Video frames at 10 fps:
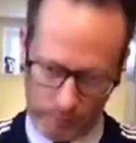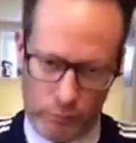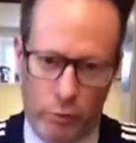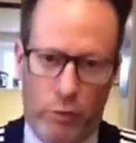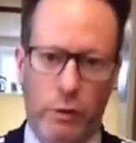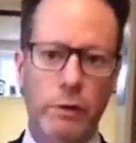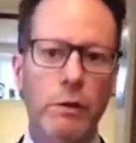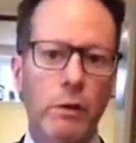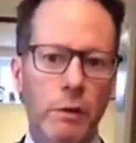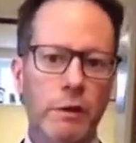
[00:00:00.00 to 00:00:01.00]
roll the
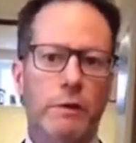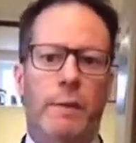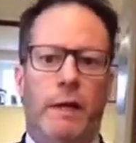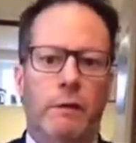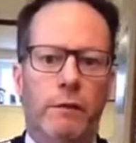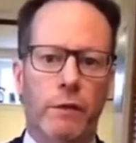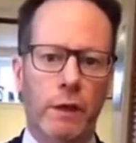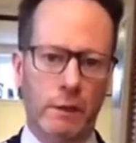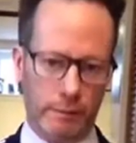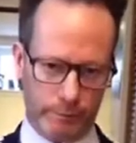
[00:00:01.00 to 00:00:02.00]
shoulders back to
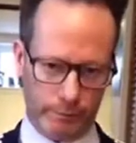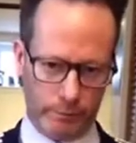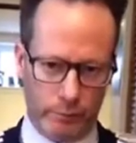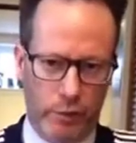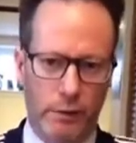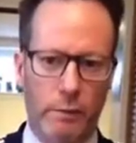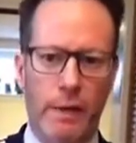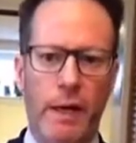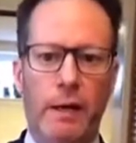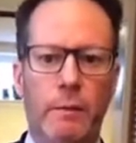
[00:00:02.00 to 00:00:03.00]
front to
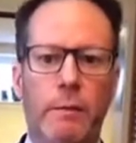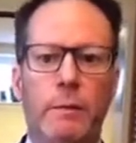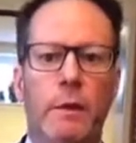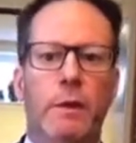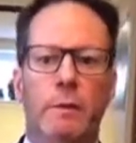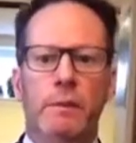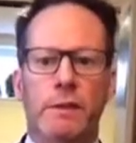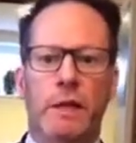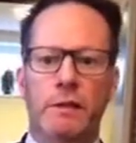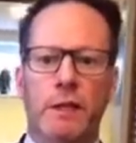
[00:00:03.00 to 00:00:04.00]
back,
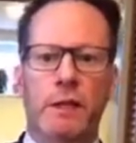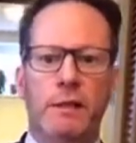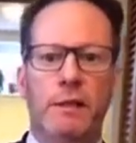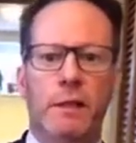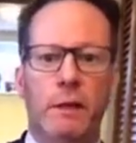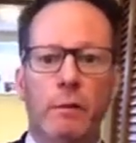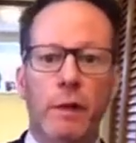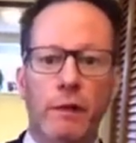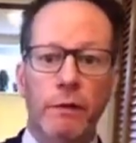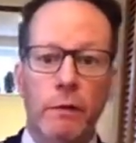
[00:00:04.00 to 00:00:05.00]
massage the hands together,
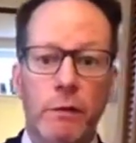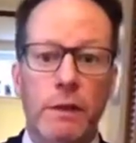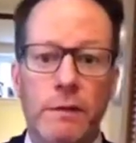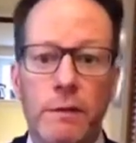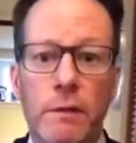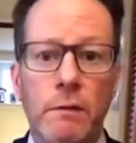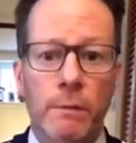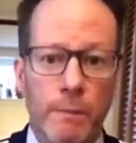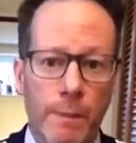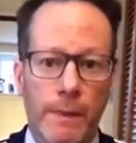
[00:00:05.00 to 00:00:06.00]
whatever you need to do.
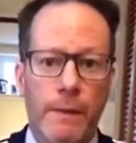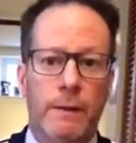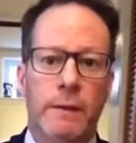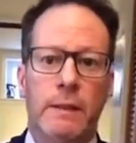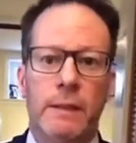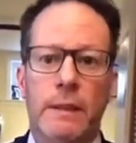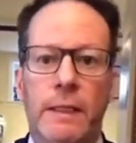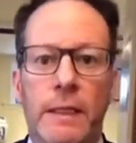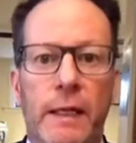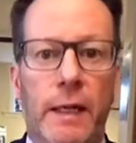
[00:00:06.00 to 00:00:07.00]

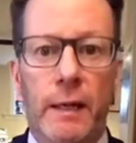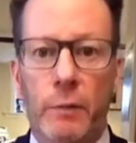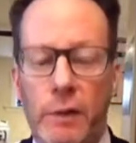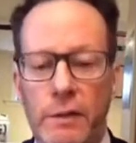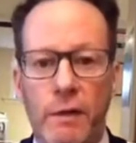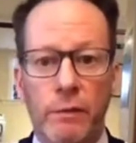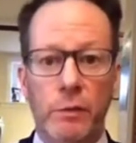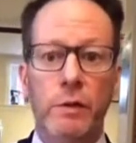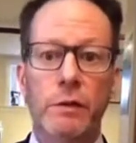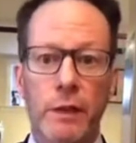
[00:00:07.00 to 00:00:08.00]
And when it's comfortable,
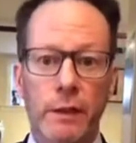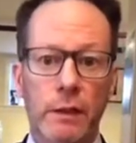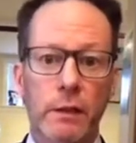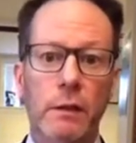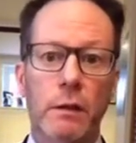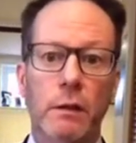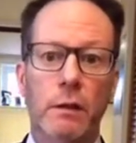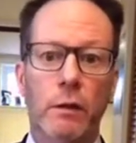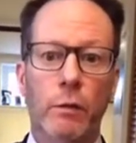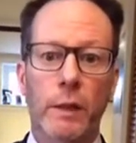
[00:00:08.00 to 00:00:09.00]
you can gently
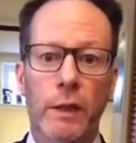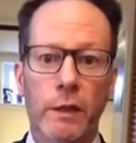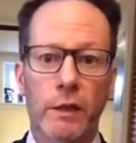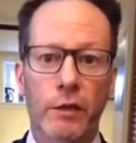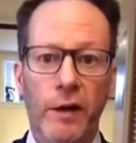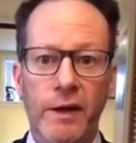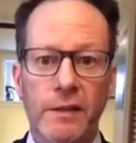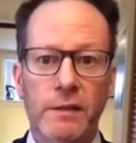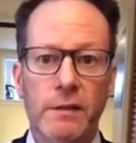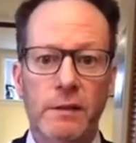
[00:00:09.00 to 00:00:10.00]
open your eyes.